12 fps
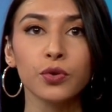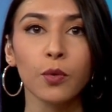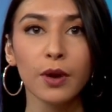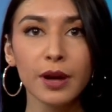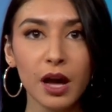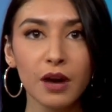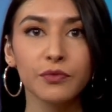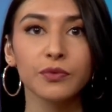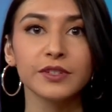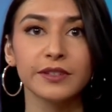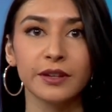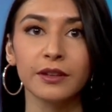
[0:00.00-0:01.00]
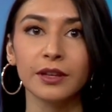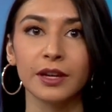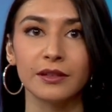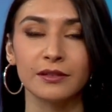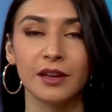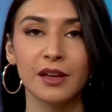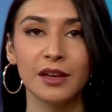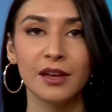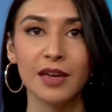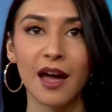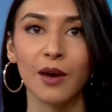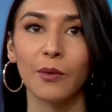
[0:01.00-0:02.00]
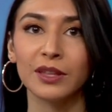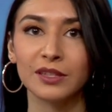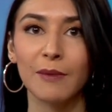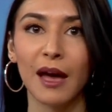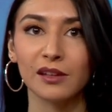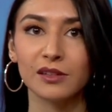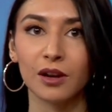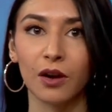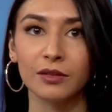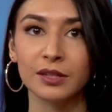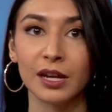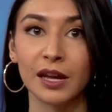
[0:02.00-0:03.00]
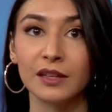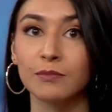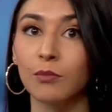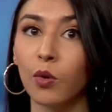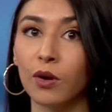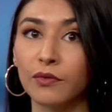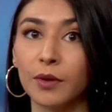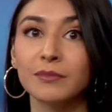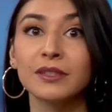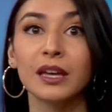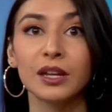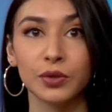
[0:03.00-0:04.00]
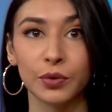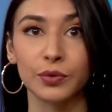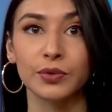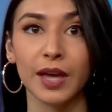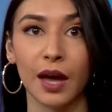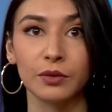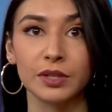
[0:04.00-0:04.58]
a story of resilience. KION's Max Tarleton has more from Santa Cruz